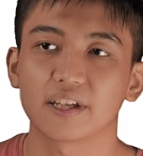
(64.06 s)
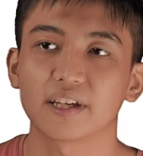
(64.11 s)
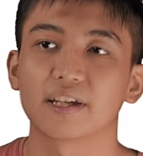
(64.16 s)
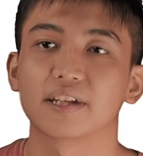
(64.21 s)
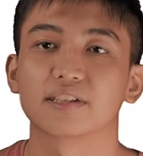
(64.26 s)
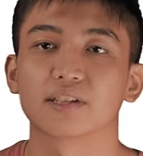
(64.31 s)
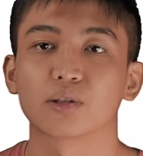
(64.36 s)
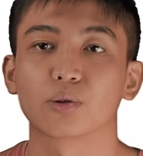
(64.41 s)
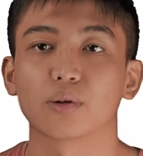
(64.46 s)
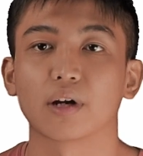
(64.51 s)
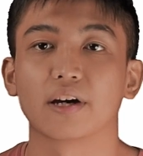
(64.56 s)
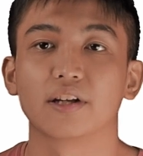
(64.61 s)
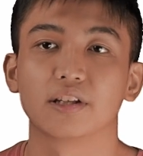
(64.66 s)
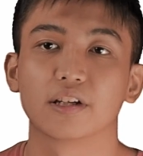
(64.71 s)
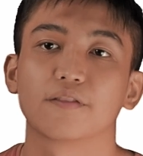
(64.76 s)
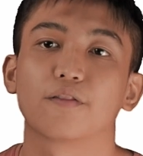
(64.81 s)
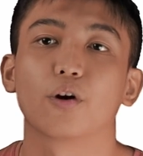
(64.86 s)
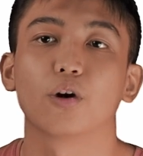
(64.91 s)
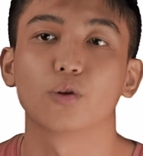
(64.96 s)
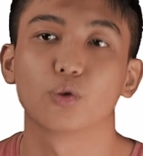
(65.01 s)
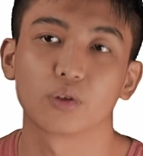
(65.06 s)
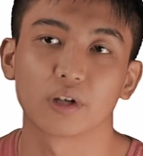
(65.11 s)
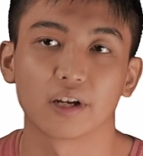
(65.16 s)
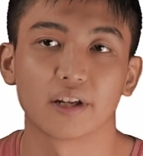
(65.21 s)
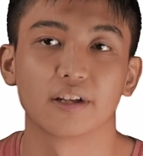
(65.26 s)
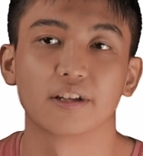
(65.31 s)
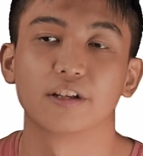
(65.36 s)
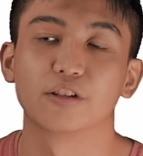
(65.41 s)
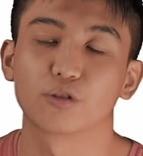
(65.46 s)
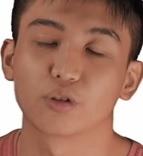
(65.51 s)
think it is a good idea for you to get
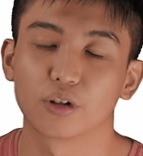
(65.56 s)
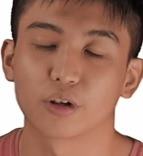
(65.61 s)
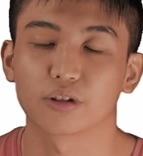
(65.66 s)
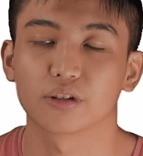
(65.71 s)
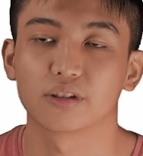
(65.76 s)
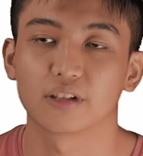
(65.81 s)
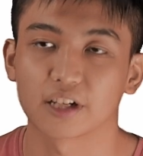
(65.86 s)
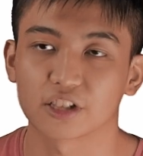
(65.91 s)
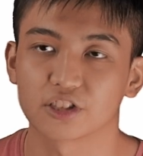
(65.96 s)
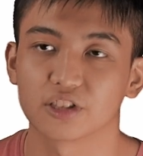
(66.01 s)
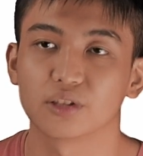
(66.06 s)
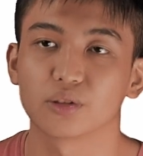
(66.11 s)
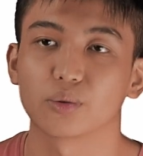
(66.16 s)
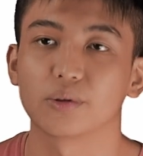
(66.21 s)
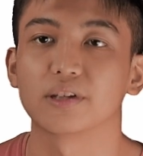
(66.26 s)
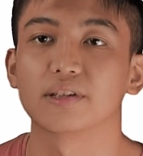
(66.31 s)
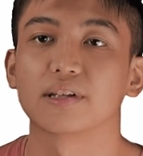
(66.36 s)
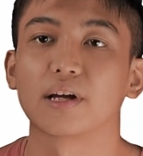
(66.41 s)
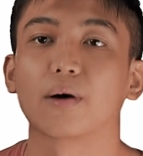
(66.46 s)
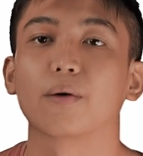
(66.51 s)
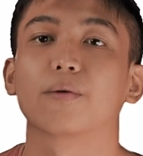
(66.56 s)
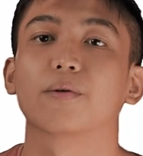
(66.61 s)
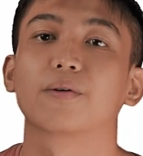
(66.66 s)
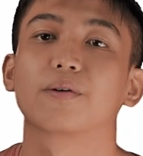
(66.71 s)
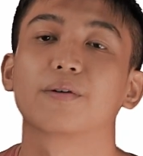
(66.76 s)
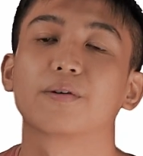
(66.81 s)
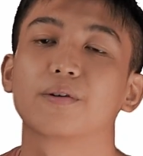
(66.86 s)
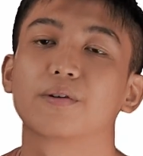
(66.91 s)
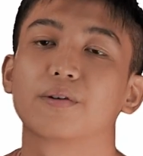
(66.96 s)
an introduction to it now.